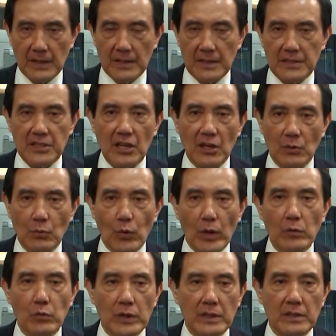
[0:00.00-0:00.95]
So we
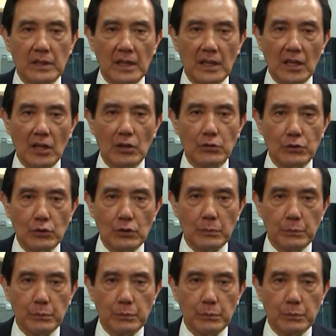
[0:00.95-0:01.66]
would go to